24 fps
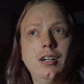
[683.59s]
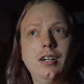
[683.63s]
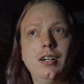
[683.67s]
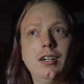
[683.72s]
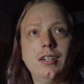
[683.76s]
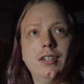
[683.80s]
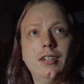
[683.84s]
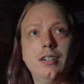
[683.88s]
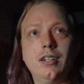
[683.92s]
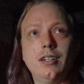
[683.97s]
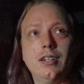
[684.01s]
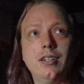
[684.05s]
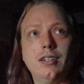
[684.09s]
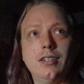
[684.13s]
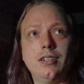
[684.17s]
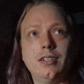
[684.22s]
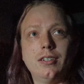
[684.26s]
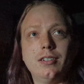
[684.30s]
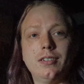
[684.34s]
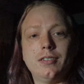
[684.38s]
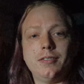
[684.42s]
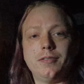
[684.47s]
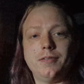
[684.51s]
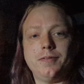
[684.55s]
and
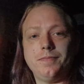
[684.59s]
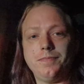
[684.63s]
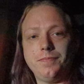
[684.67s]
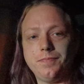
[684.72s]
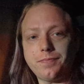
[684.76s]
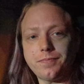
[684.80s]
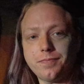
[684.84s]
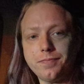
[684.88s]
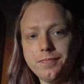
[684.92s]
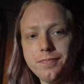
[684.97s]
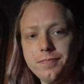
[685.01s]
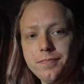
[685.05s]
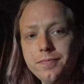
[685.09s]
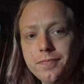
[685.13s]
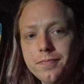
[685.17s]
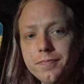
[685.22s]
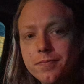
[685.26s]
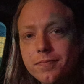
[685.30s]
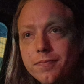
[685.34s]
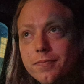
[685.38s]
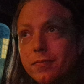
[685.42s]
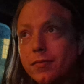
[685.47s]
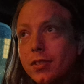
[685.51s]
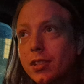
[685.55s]
there's
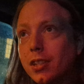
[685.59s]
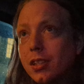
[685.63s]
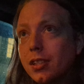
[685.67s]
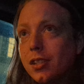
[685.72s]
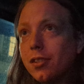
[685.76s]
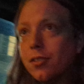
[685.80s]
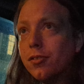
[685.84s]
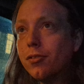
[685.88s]
a